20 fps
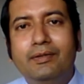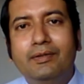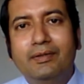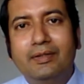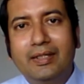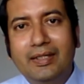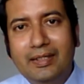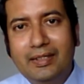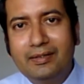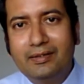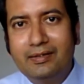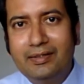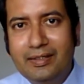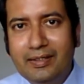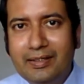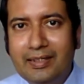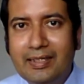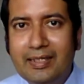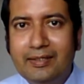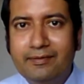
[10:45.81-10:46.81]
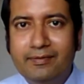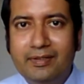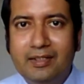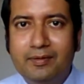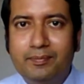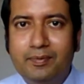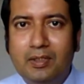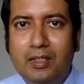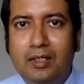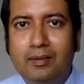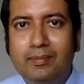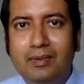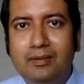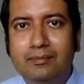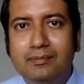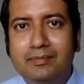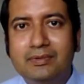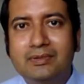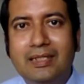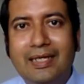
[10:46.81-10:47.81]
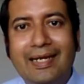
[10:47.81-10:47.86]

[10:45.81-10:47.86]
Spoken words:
they did have their problems,